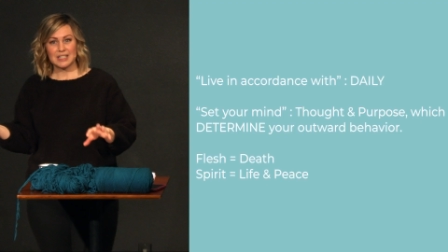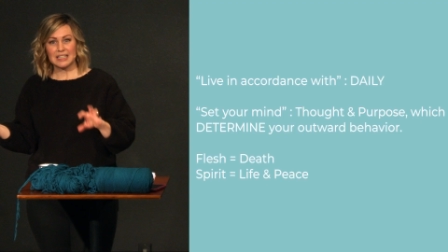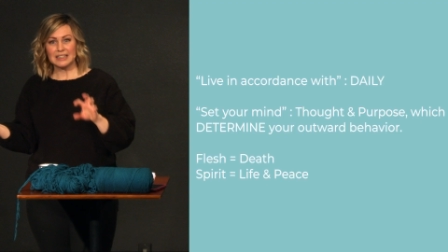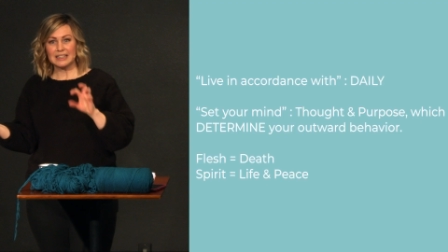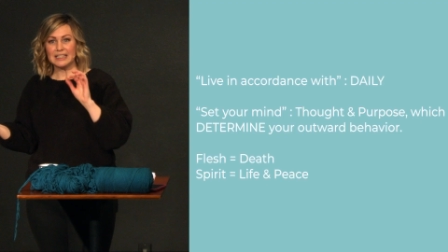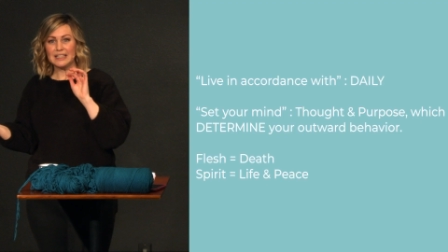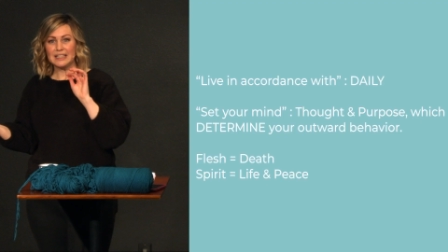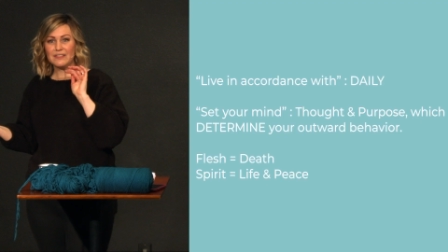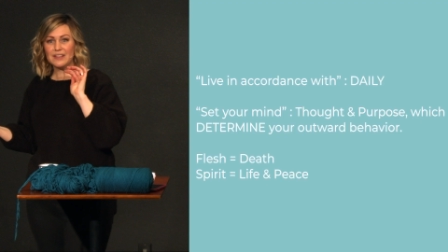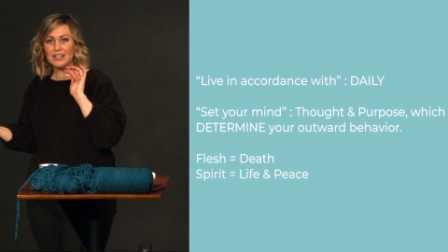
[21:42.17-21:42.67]
to
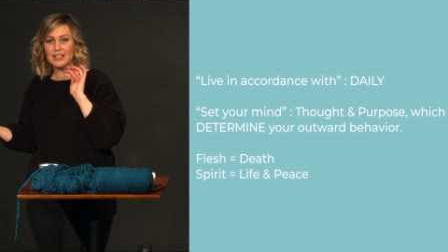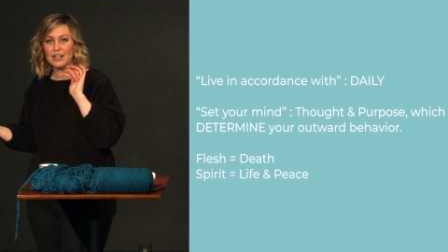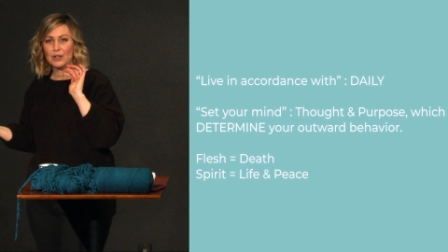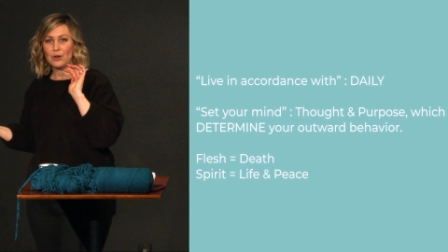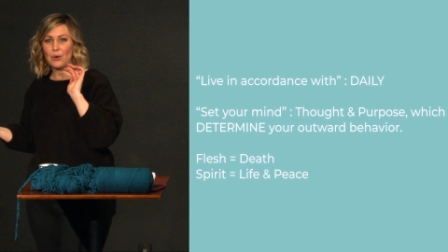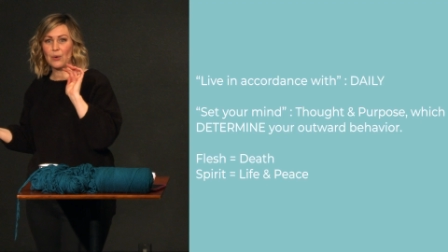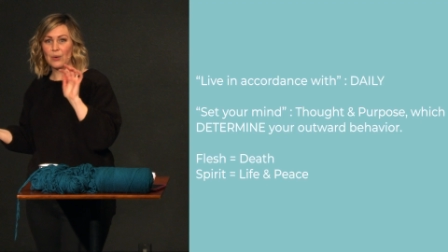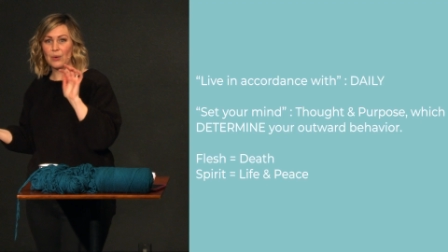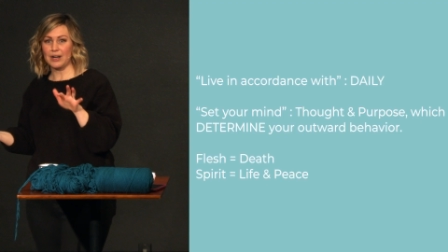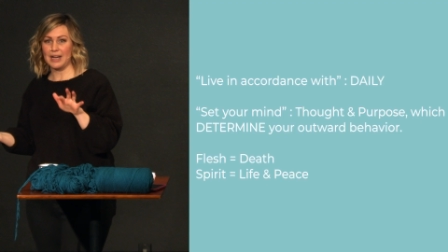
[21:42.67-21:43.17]
live in
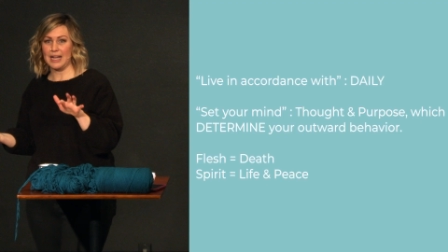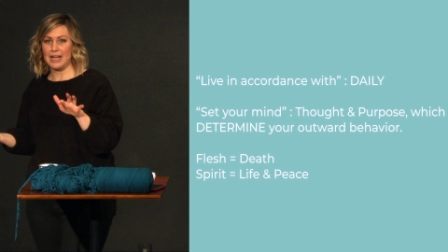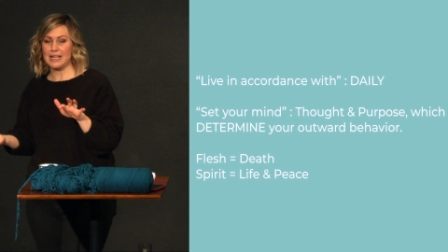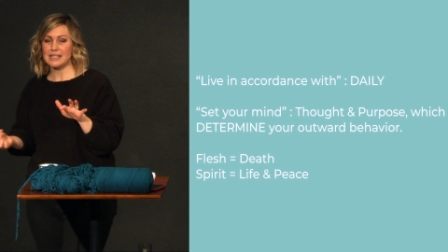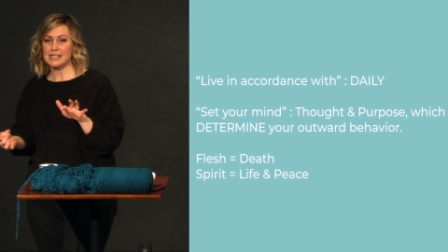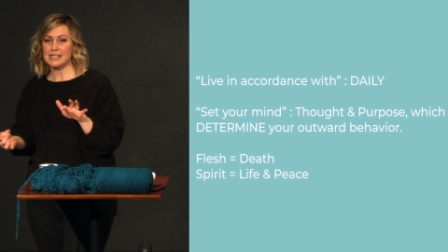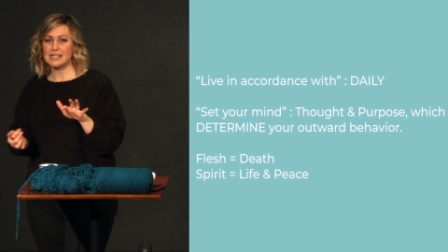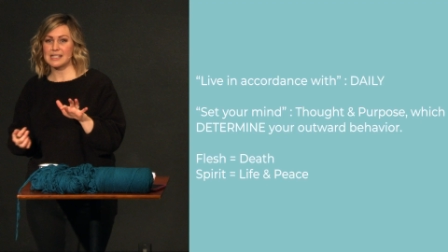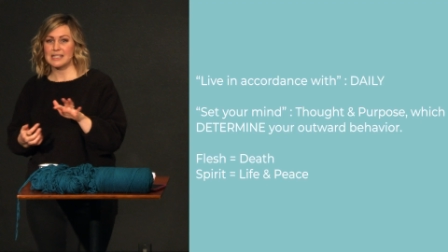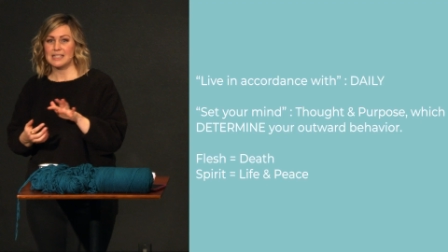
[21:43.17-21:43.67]

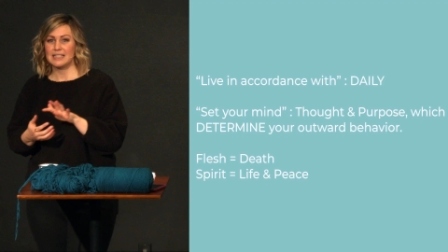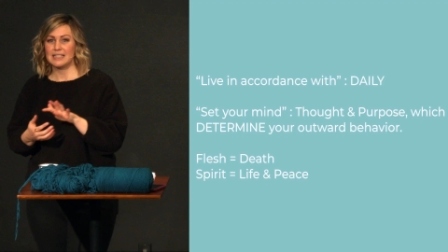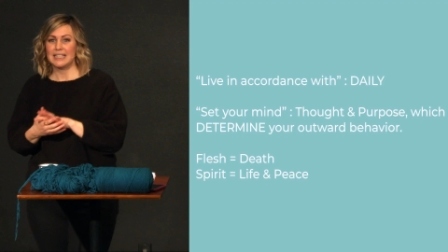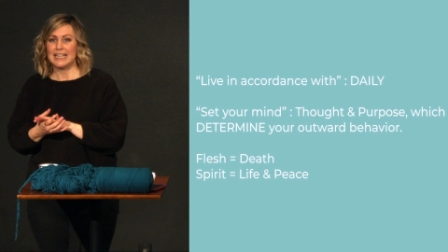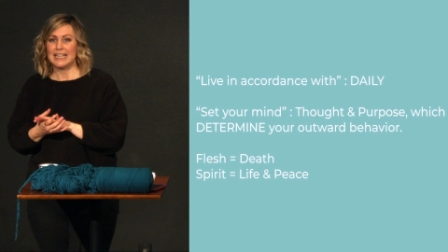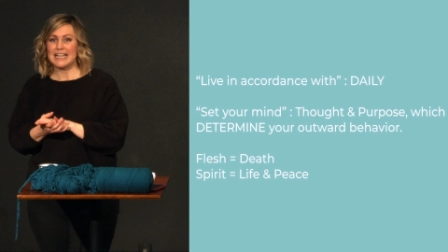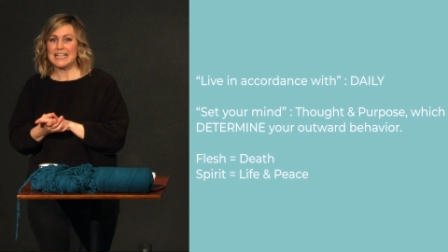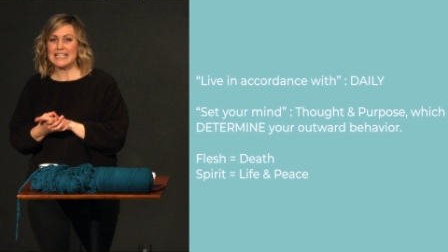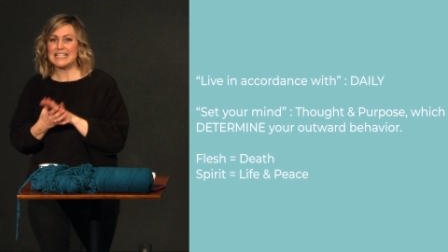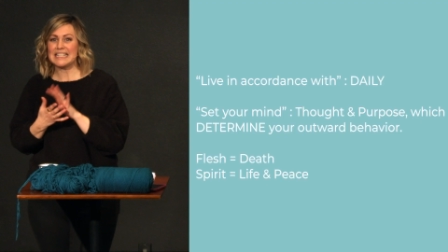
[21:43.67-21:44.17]
accordance
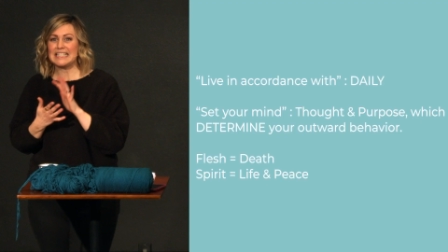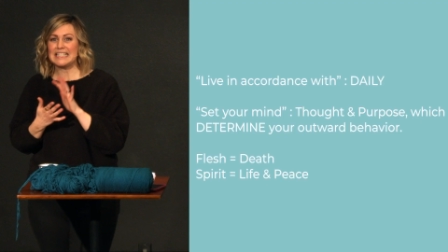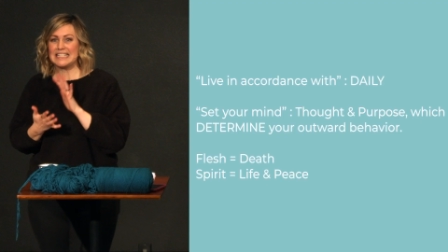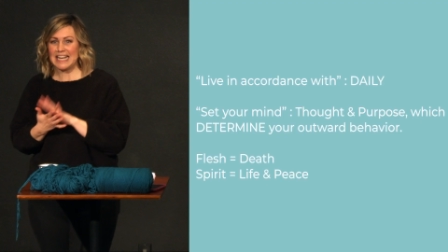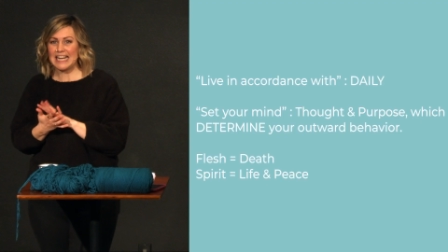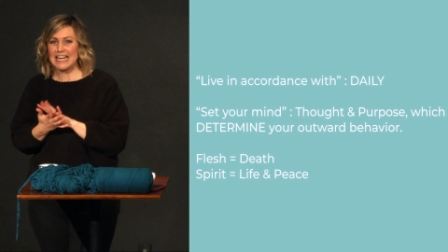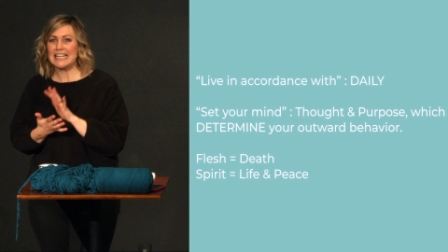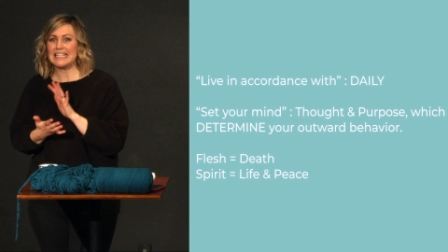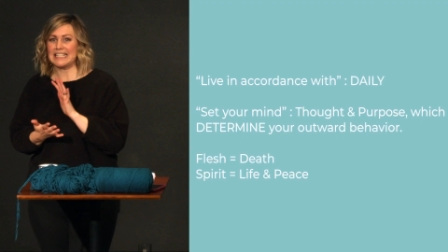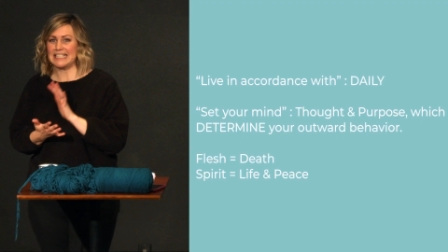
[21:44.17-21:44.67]
is a
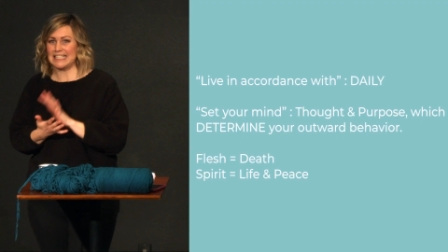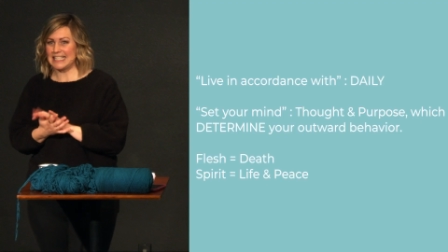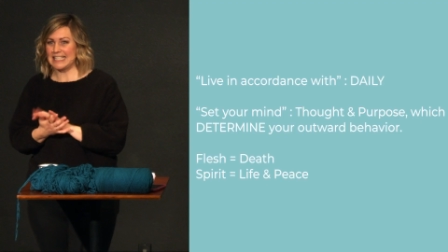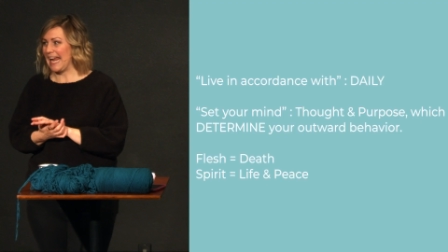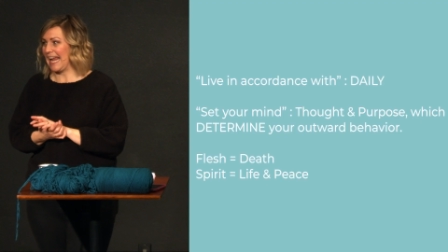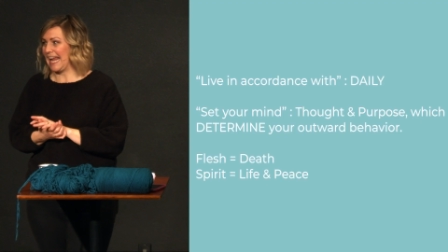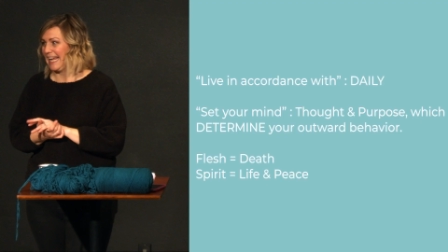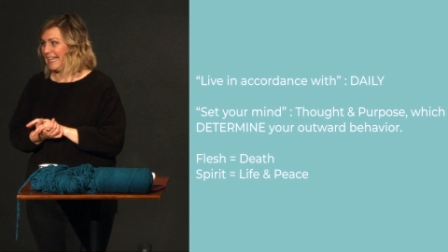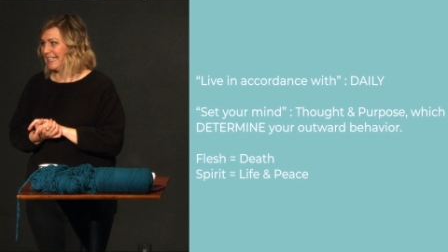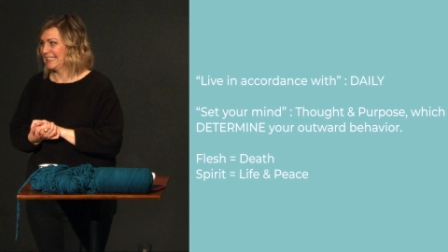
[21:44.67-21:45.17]

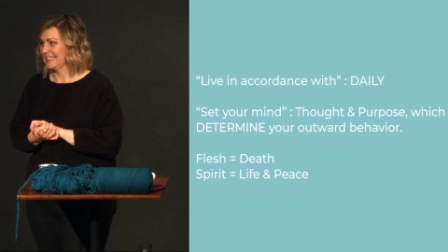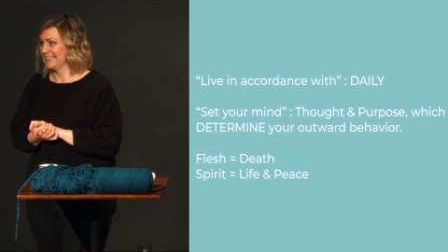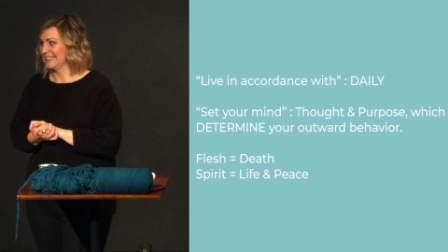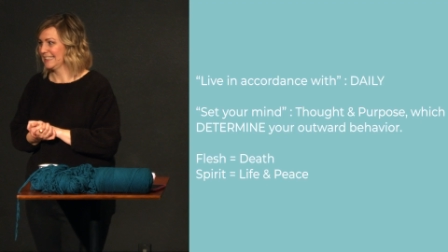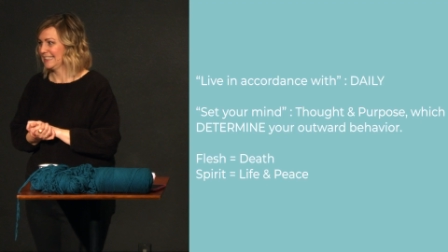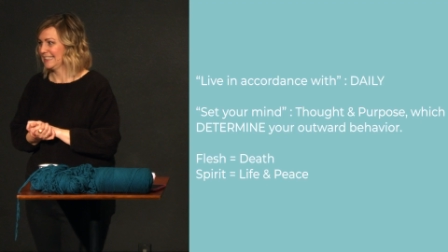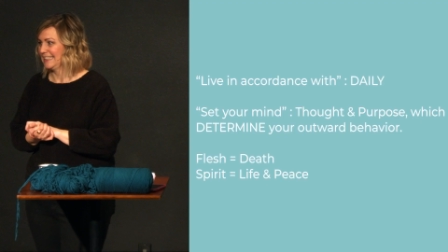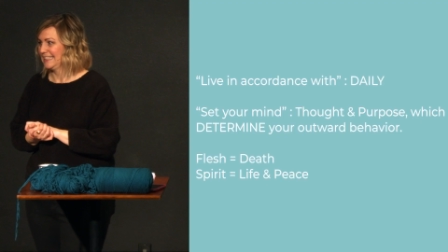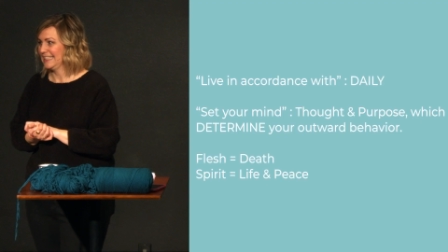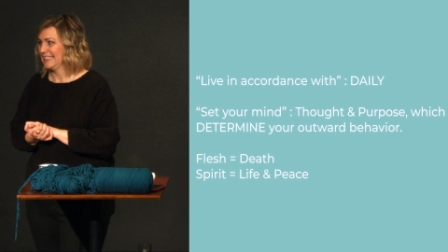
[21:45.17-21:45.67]
day-to-day,
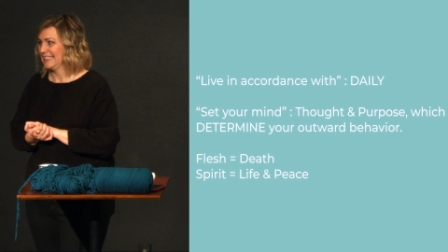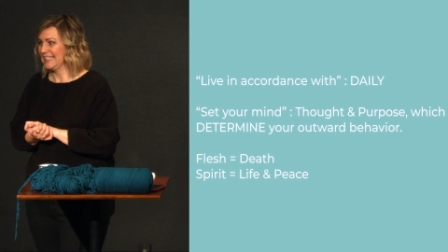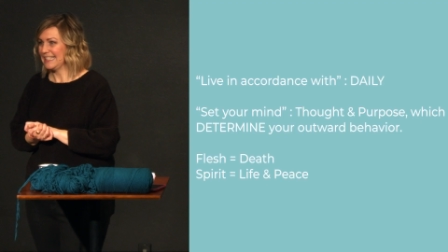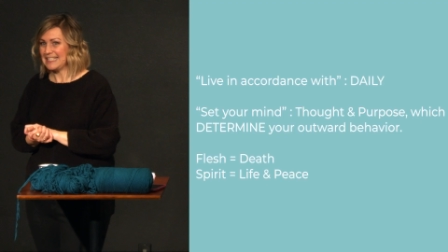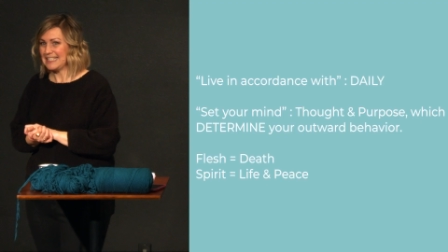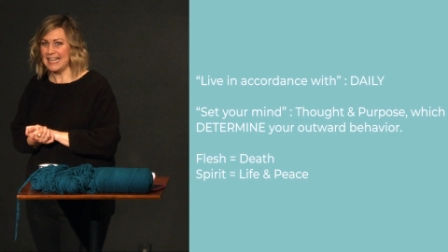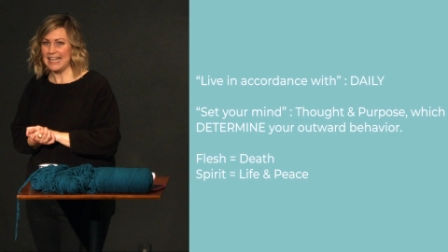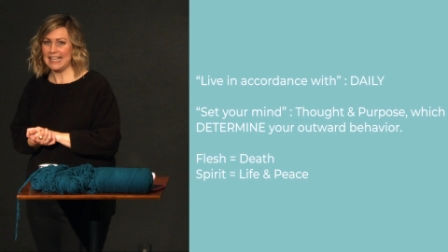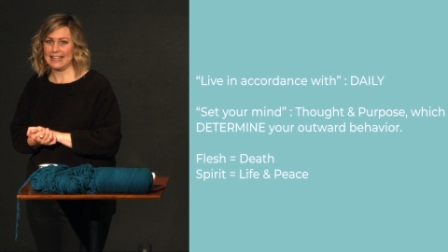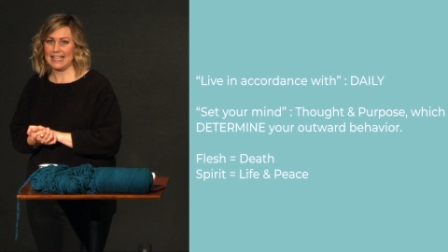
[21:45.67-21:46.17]

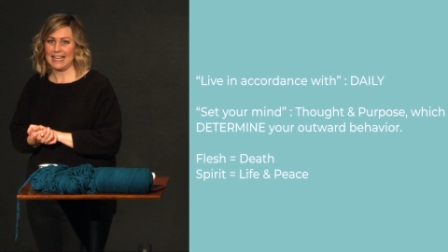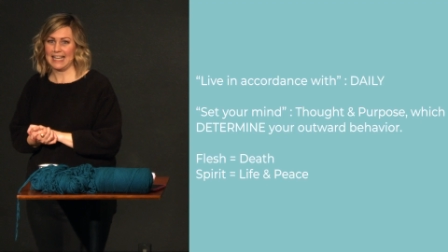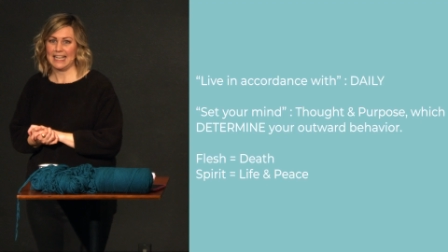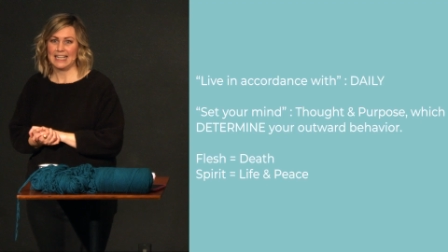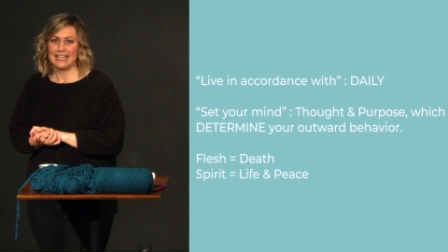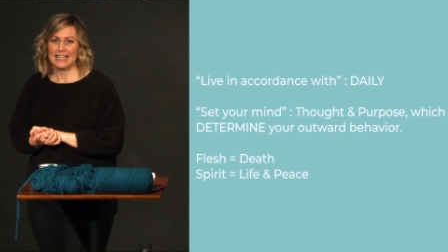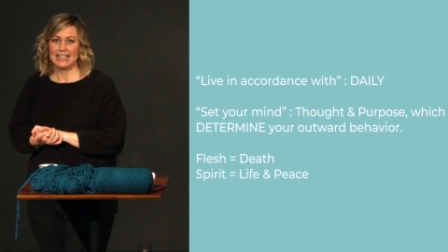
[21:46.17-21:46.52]
daily.